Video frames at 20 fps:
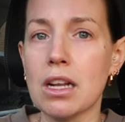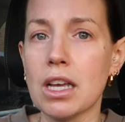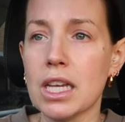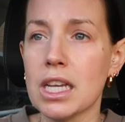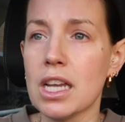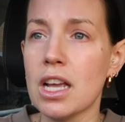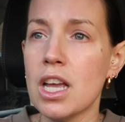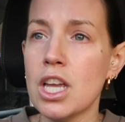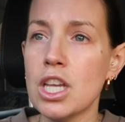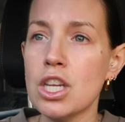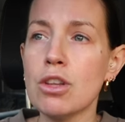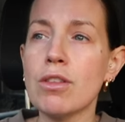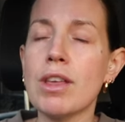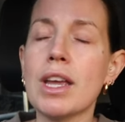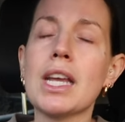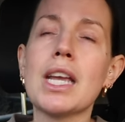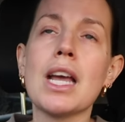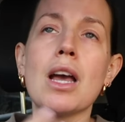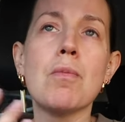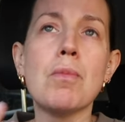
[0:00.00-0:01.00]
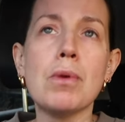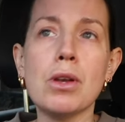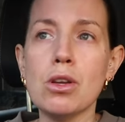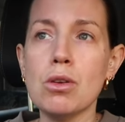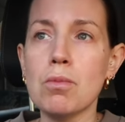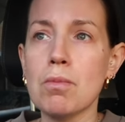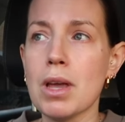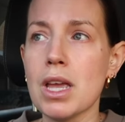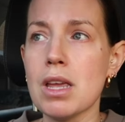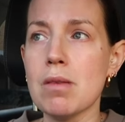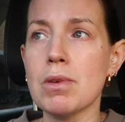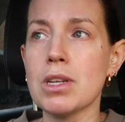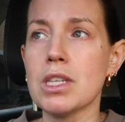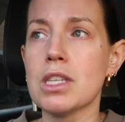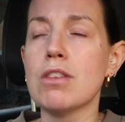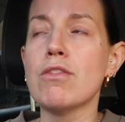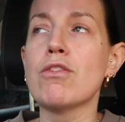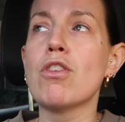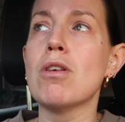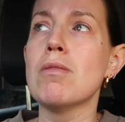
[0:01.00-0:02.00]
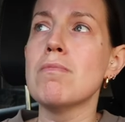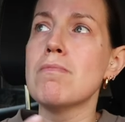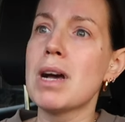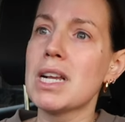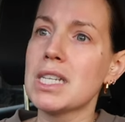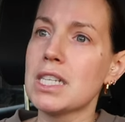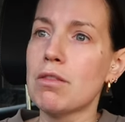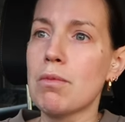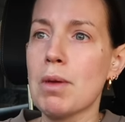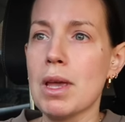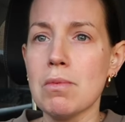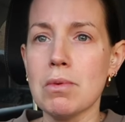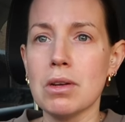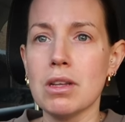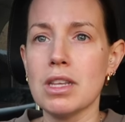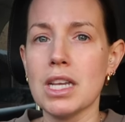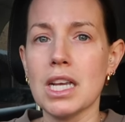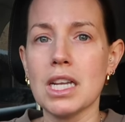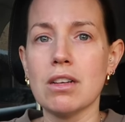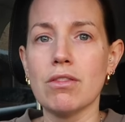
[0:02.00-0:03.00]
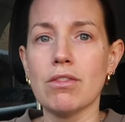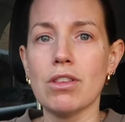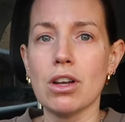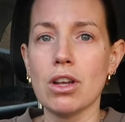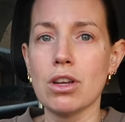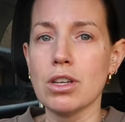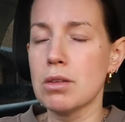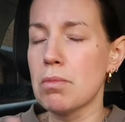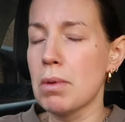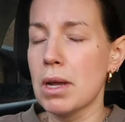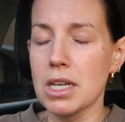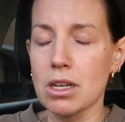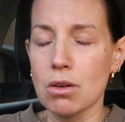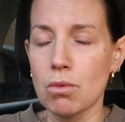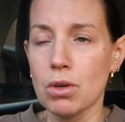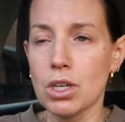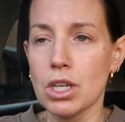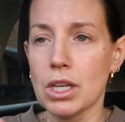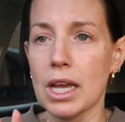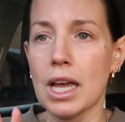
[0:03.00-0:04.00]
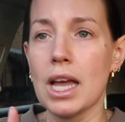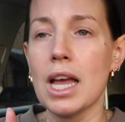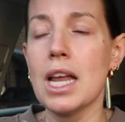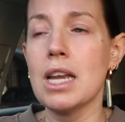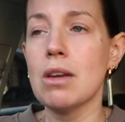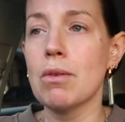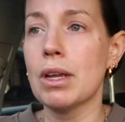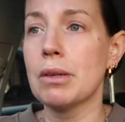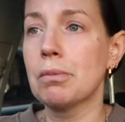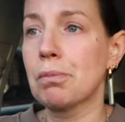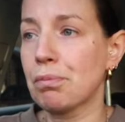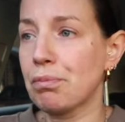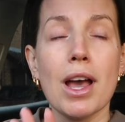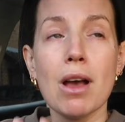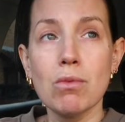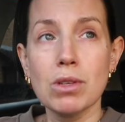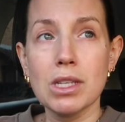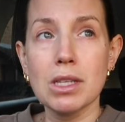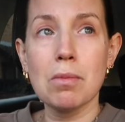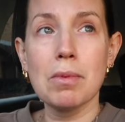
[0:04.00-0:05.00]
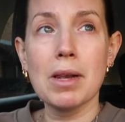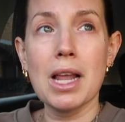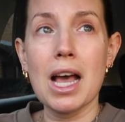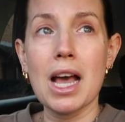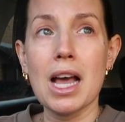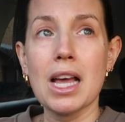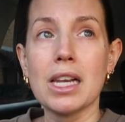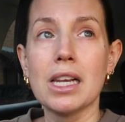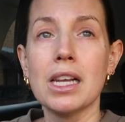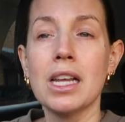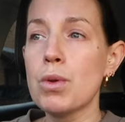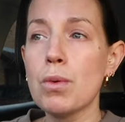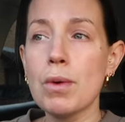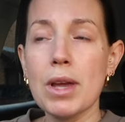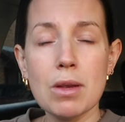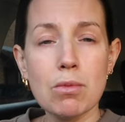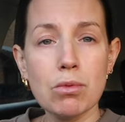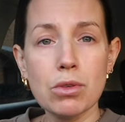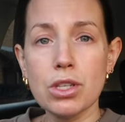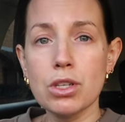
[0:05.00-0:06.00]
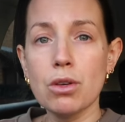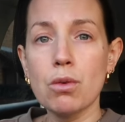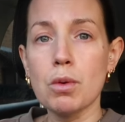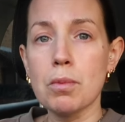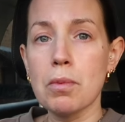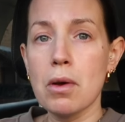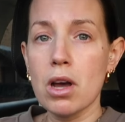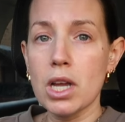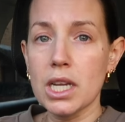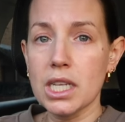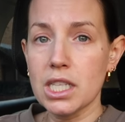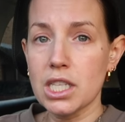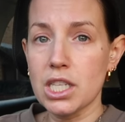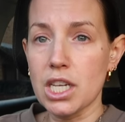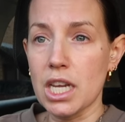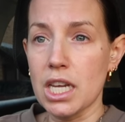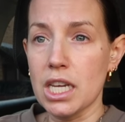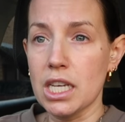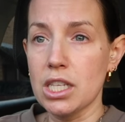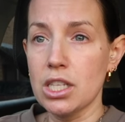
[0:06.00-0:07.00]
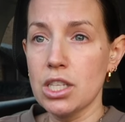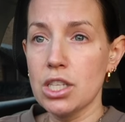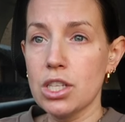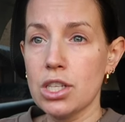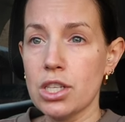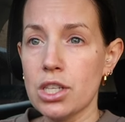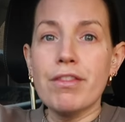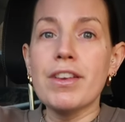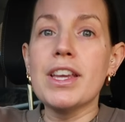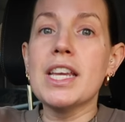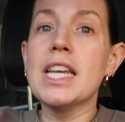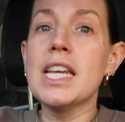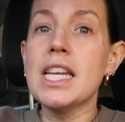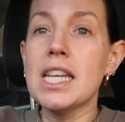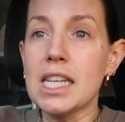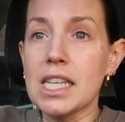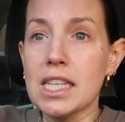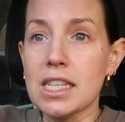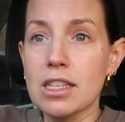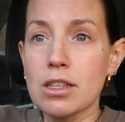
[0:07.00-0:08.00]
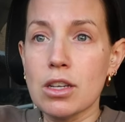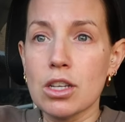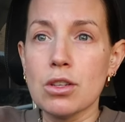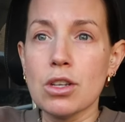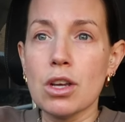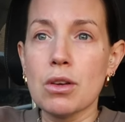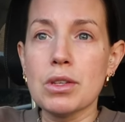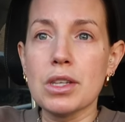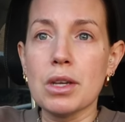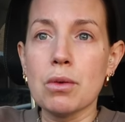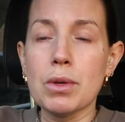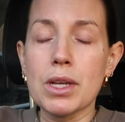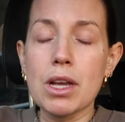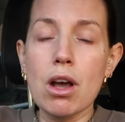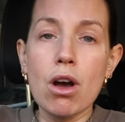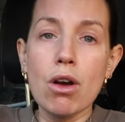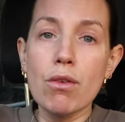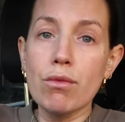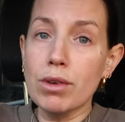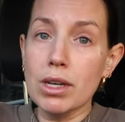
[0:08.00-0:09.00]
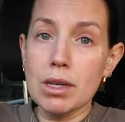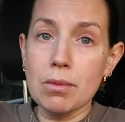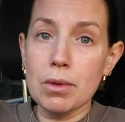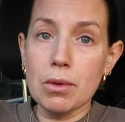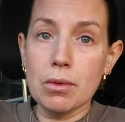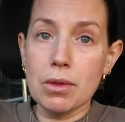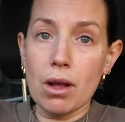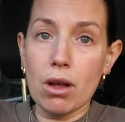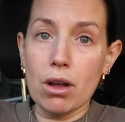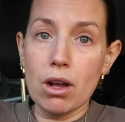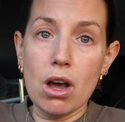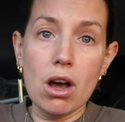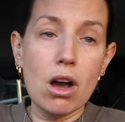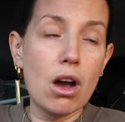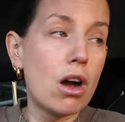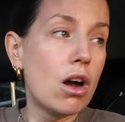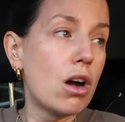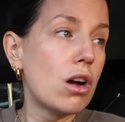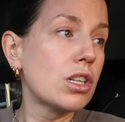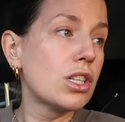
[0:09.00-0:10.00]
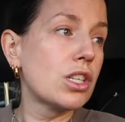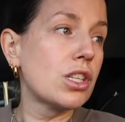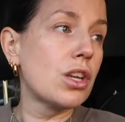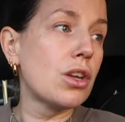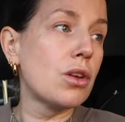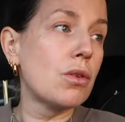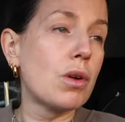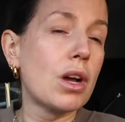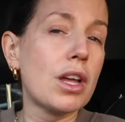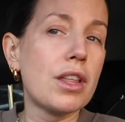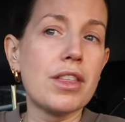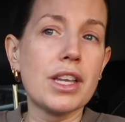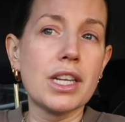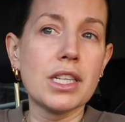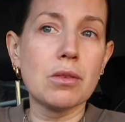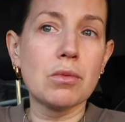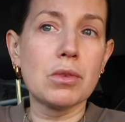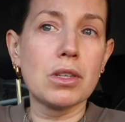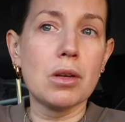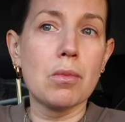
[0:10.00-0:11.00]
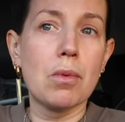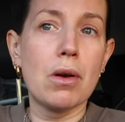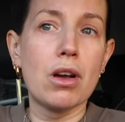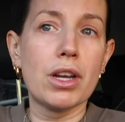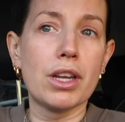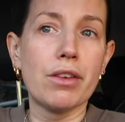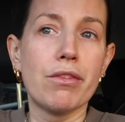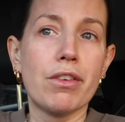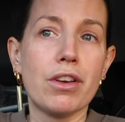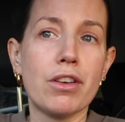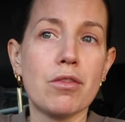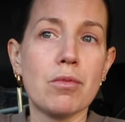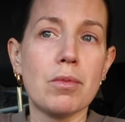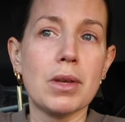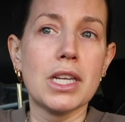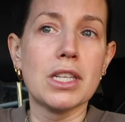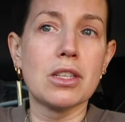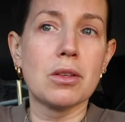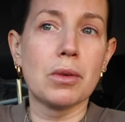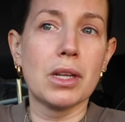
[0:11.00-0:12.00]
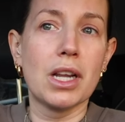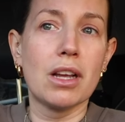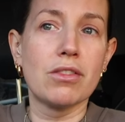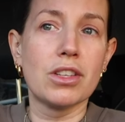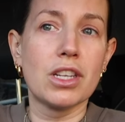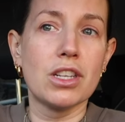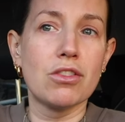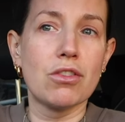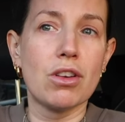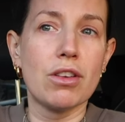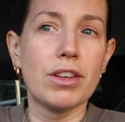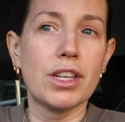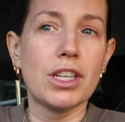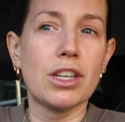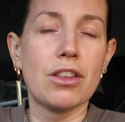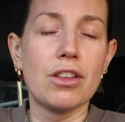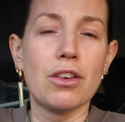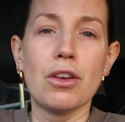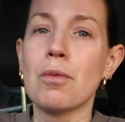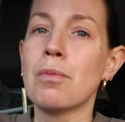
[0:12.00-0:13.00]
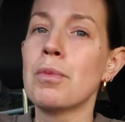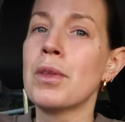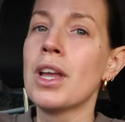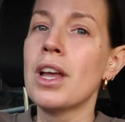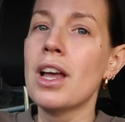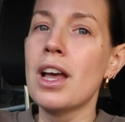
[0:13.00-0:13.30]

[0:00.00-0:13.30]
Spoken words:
Like, you then get a balloon payment, so you've got a massive payment at the end of the loan, depending on what you get. Anyway, that was the plan. We were able to do it. We part exchanged for ease, because I was like, we can't really be without a car, so I think someone's going to park in front of me, so I'm going to have to get driving. No, they're not.